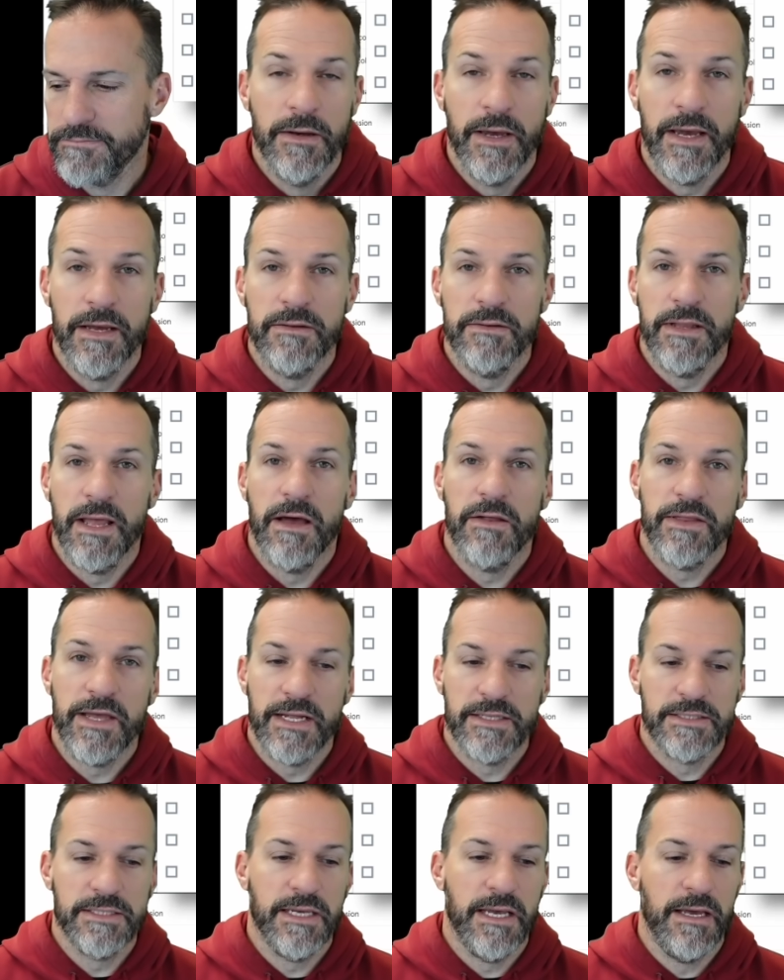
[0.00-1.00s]
And now
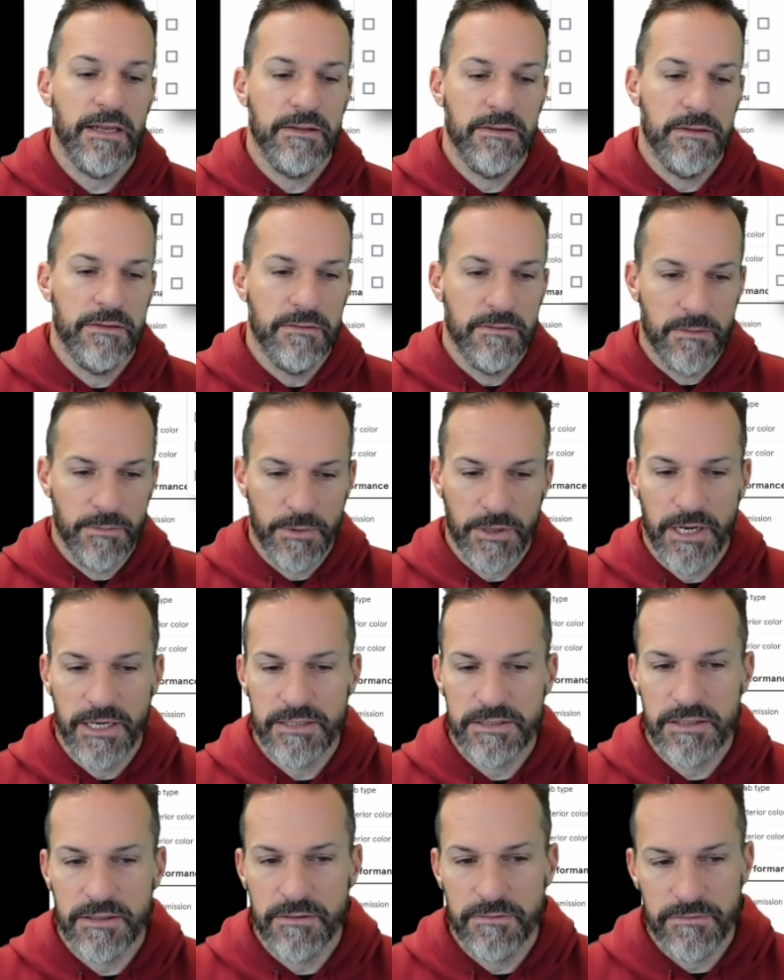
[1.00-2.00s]
that said, the
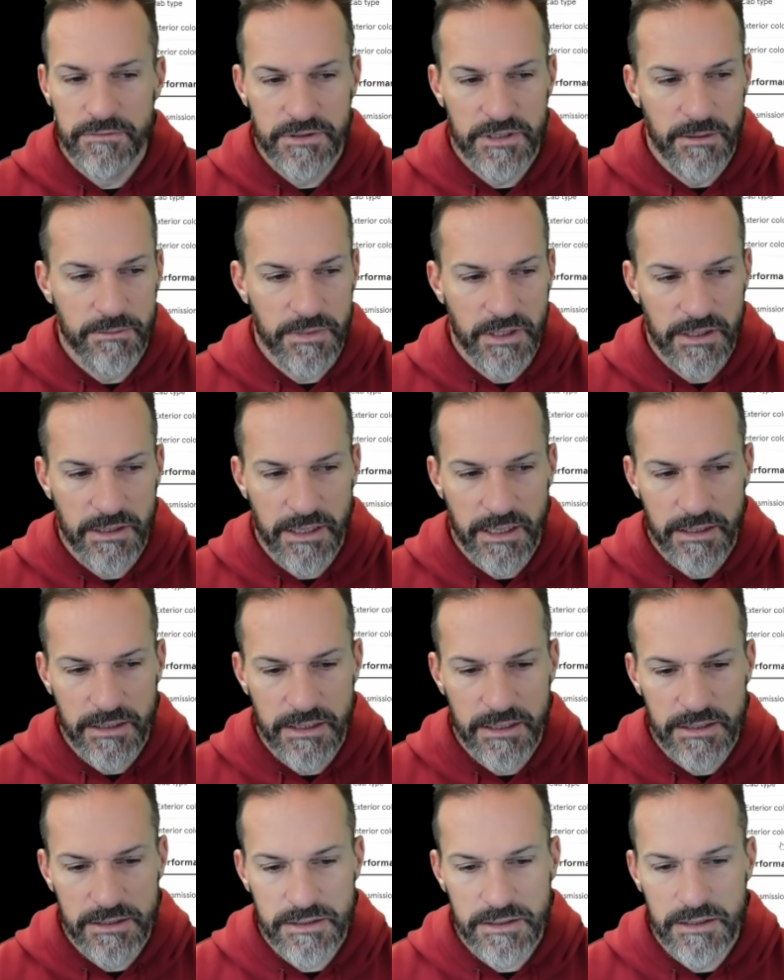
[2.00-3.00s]
price of something like
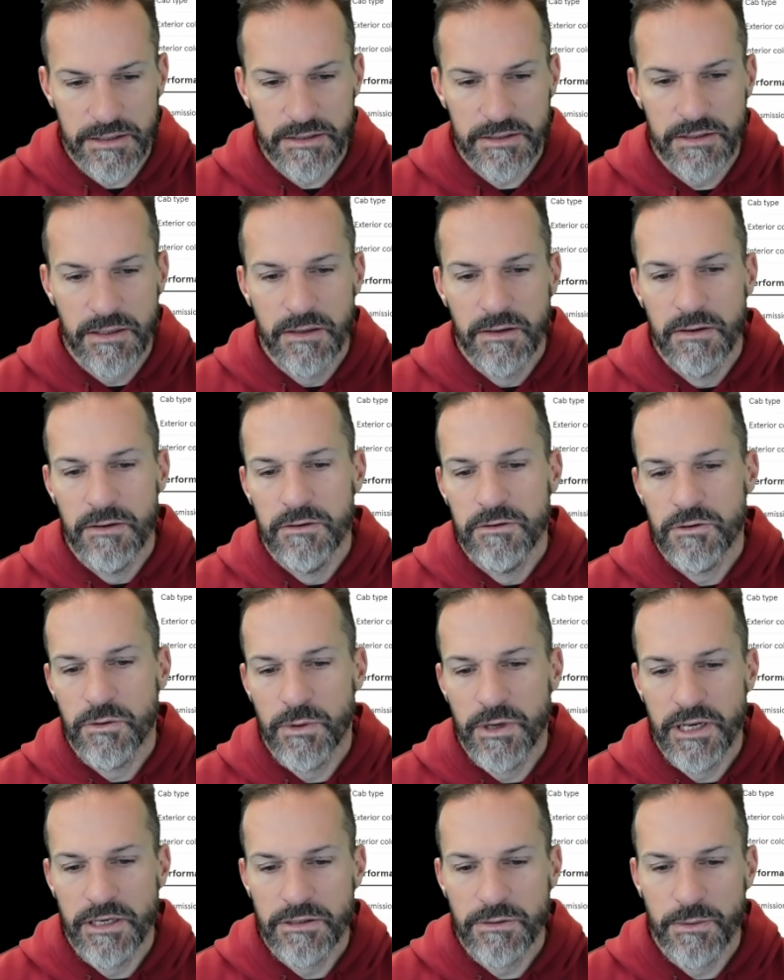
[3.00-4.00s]
this
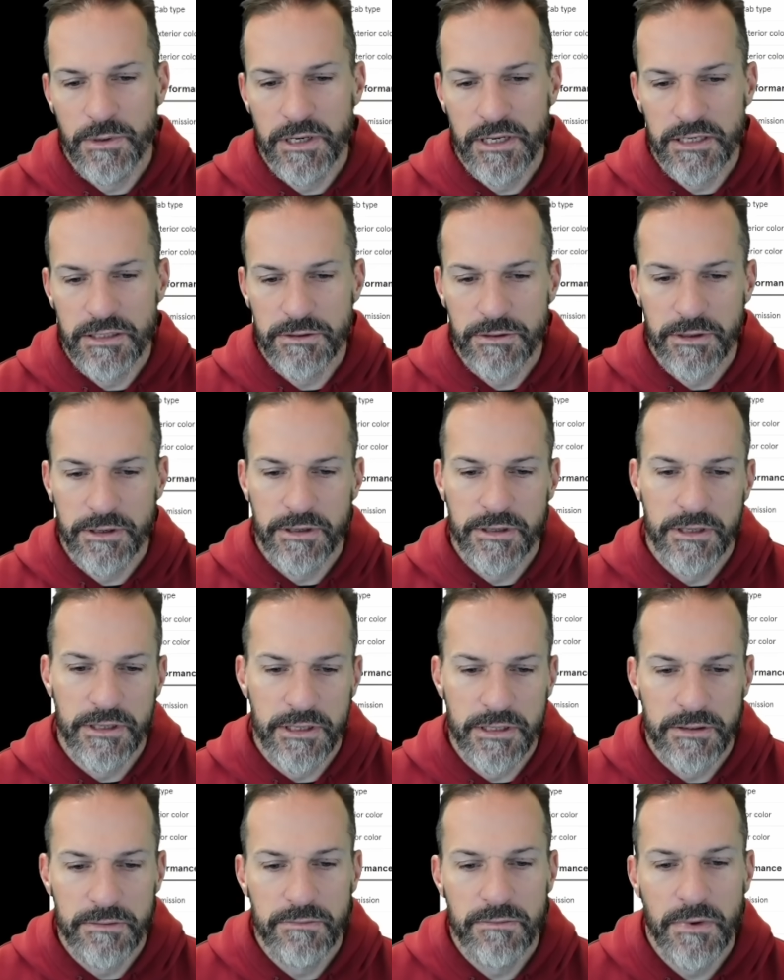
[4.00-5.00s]
2020
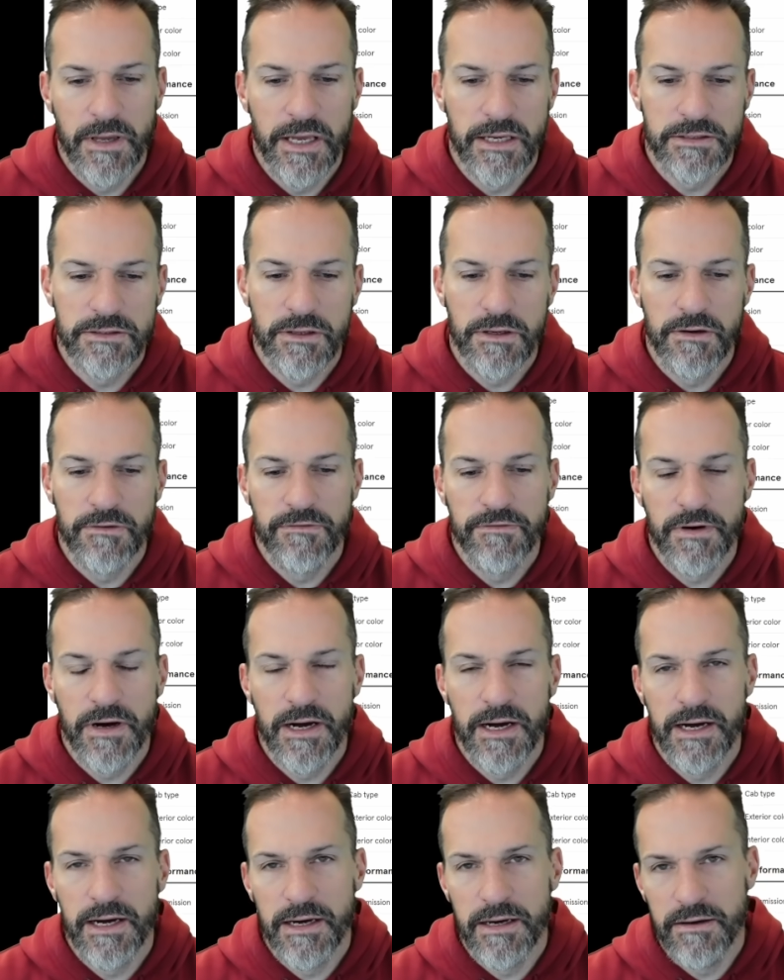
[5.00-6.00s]
Toyota
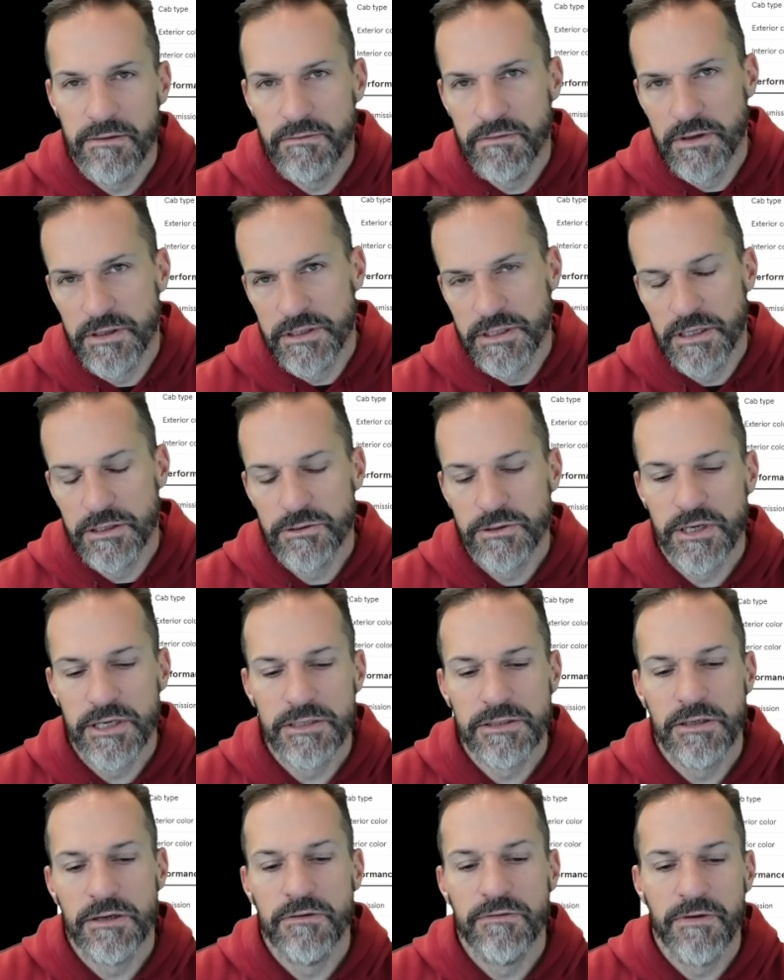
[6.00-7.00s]
SR5, the Tundra
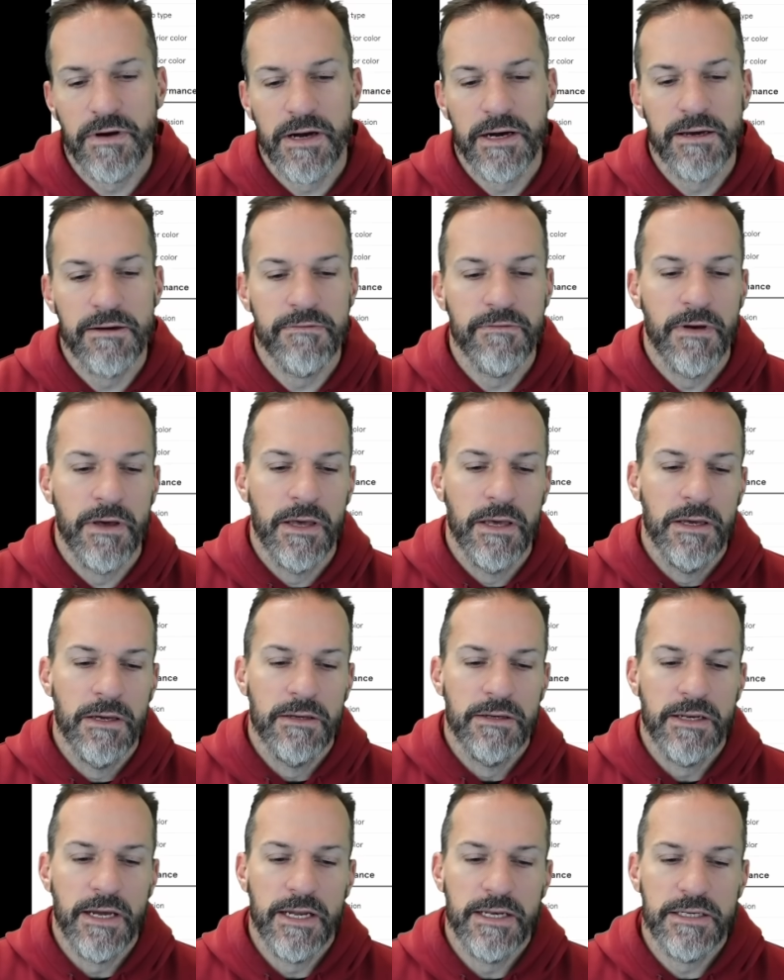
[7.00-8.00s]
SR5,
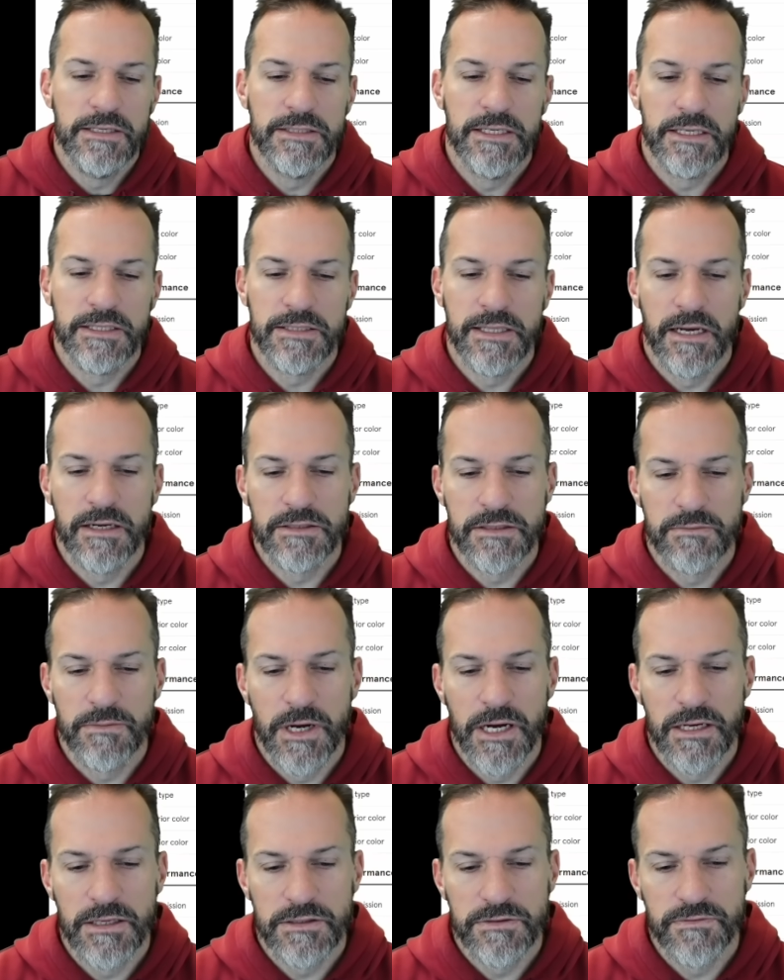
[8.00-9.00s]
96,000
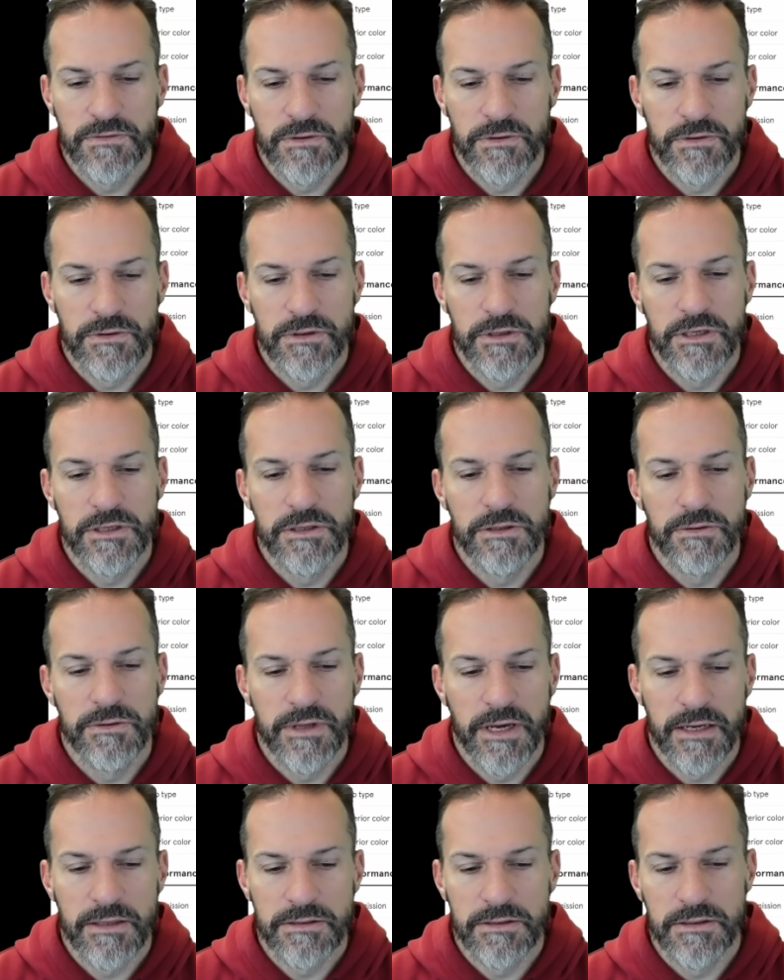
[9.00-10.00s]
miles for
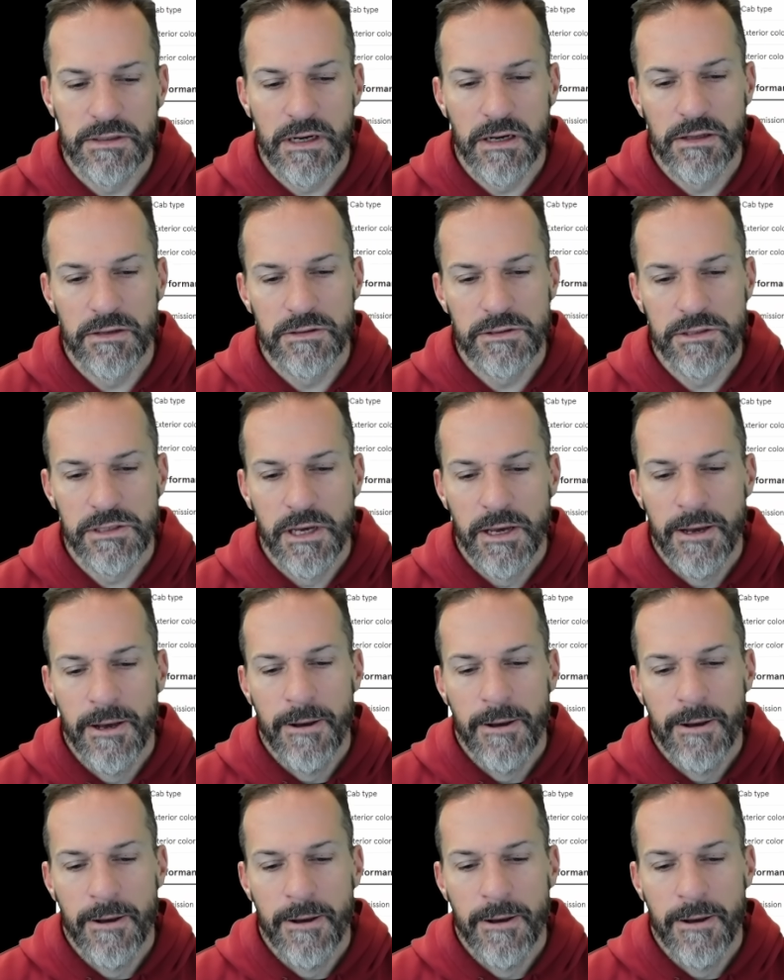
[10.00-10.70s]
$32,000.